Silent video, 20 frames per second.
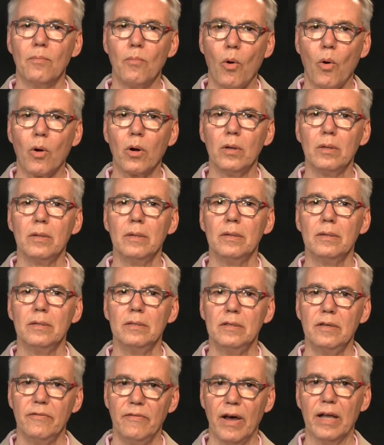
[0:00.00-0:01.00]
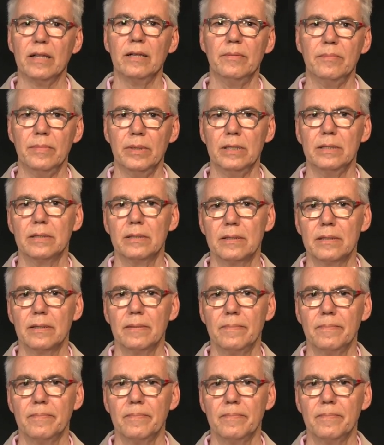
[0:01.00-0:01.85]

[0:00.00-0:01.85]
moral development.